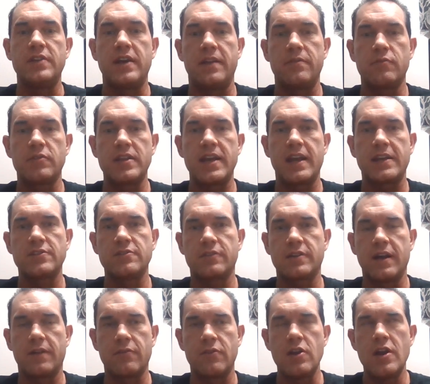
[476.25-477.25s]
Then with the actual
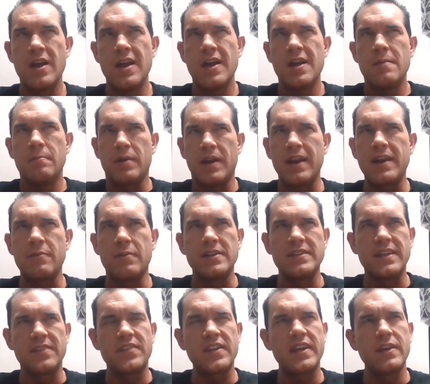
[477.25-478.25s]
cover, but
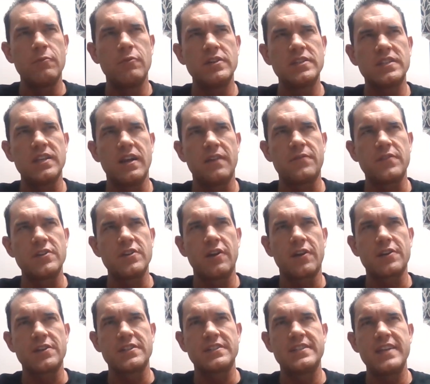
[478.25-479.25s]
anyways, I think it was uh, for
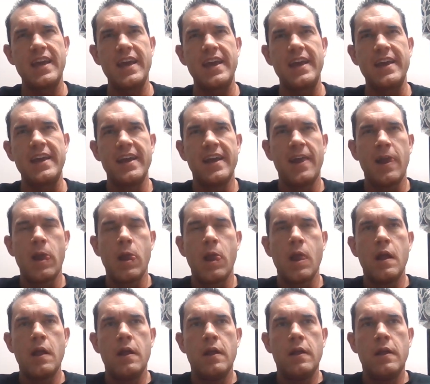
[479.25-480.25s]
Darkest Day
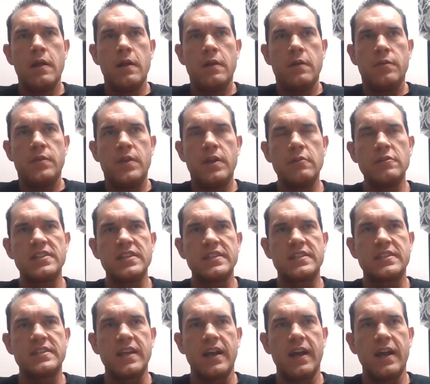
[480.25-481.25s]
there was this